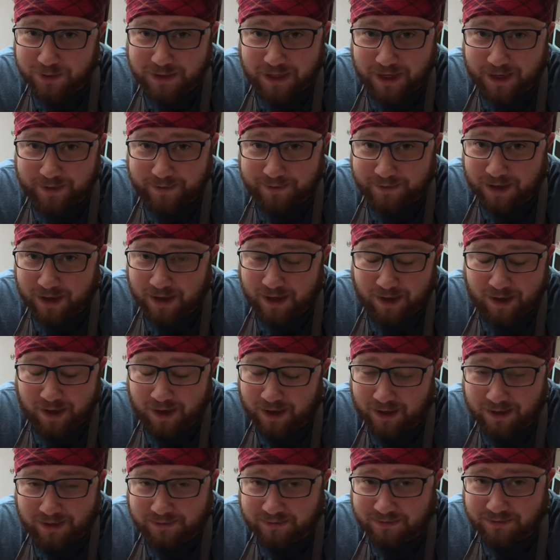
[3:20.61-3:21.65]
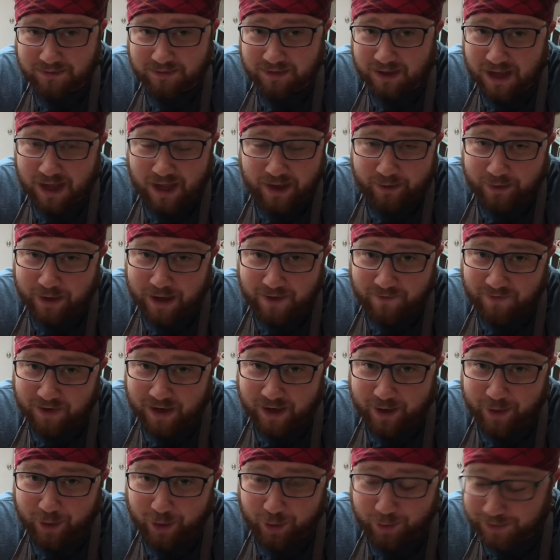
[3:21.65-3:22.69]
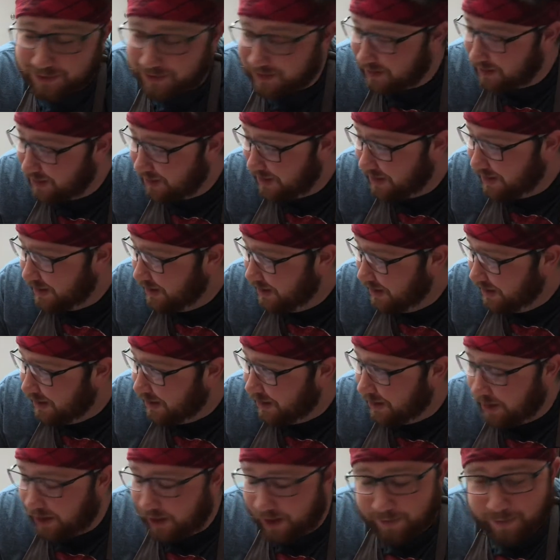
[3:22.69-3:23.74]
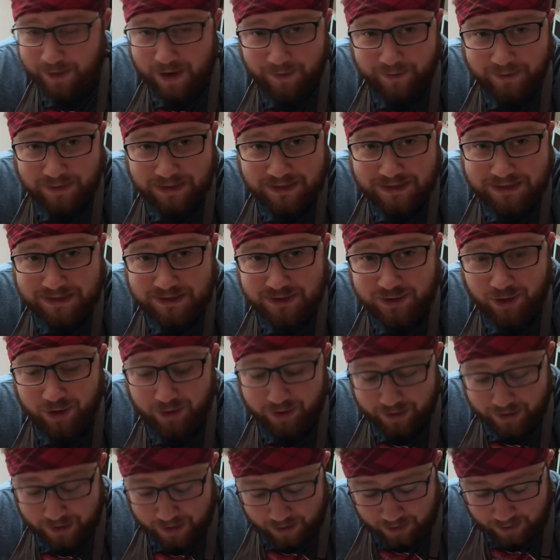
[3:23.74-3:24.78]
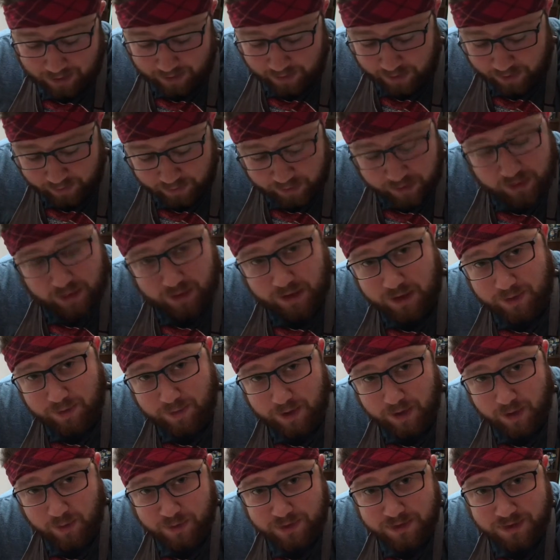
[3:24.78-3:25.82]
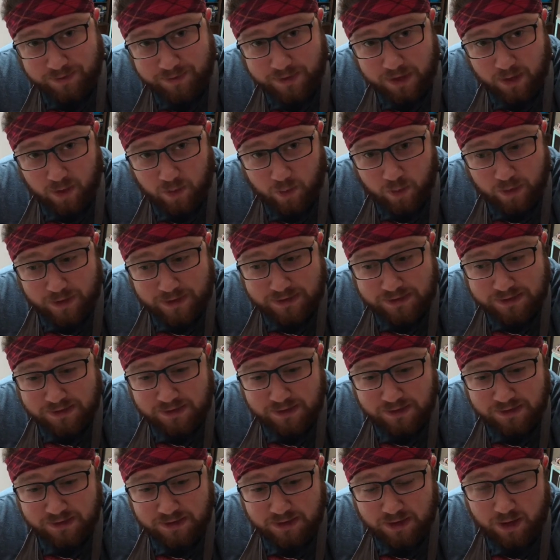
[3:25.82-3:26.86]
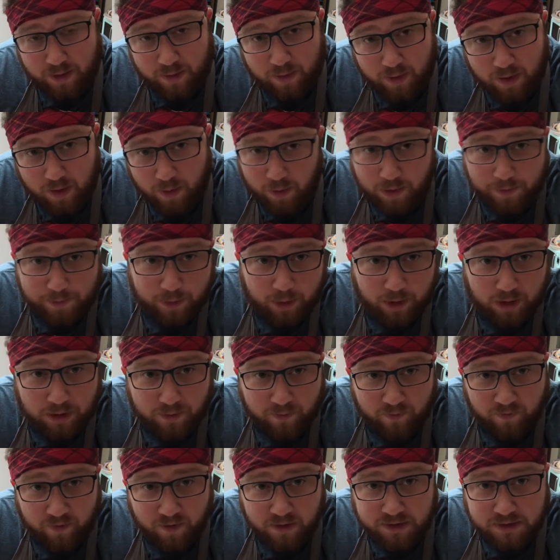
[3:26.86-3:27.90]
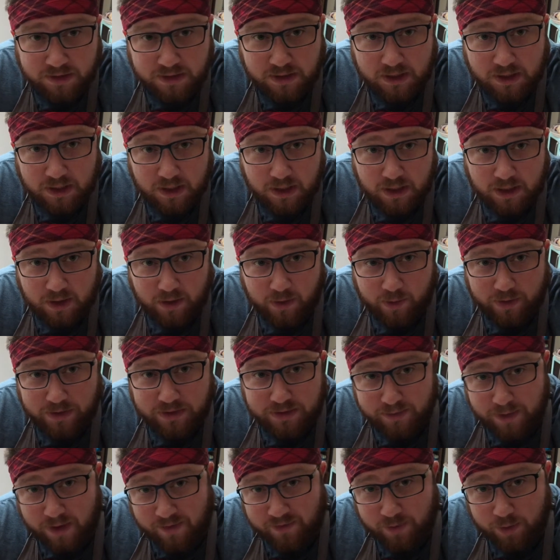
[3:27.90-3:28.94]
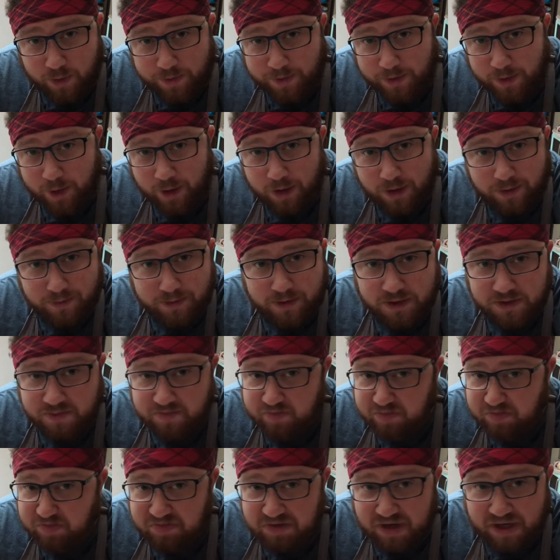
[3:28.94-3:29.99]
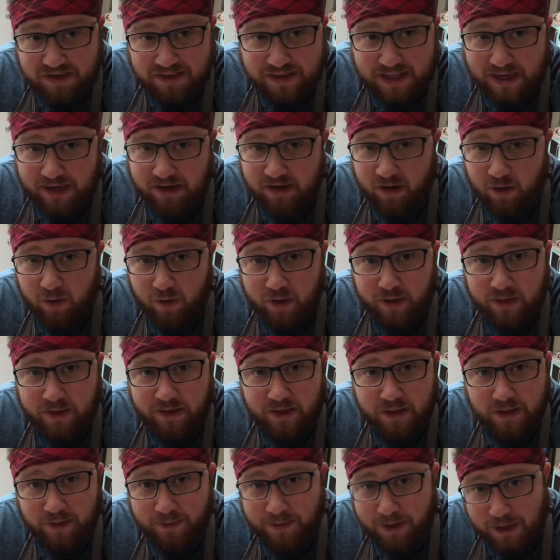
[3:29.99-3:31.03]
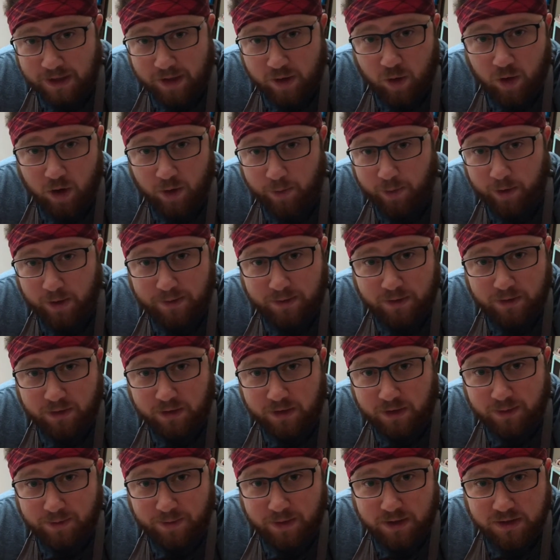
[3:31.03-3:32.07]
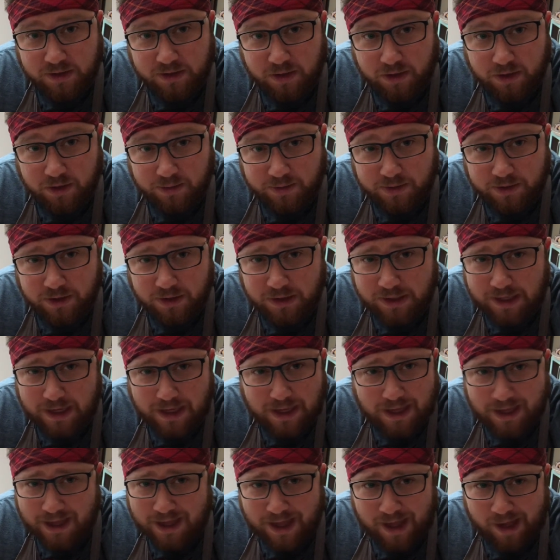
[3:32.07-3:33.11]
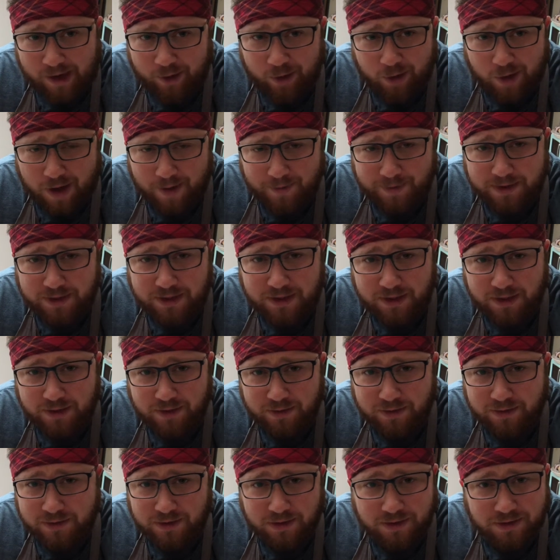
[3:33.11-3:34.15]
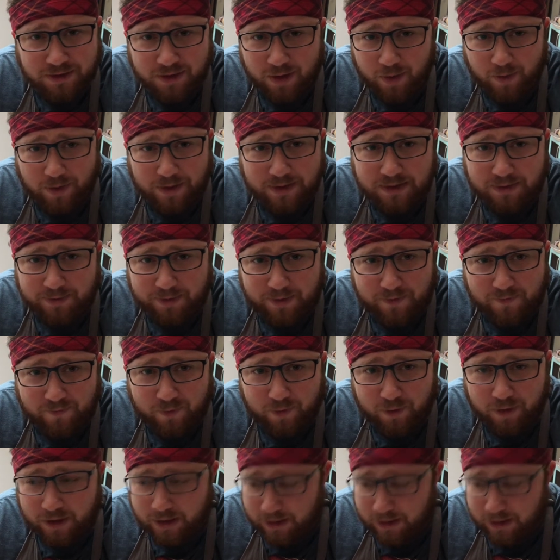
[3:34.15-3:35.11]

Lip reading: I don't have high hopes. I'm going to get started on the cookie butter, which I'm going to whisk some whipped cream first with some heavy whipping cream, just get that going, and then I'll incorporate the cookie butter slowly but surely. I don't know how much to use. There's no recipe for it.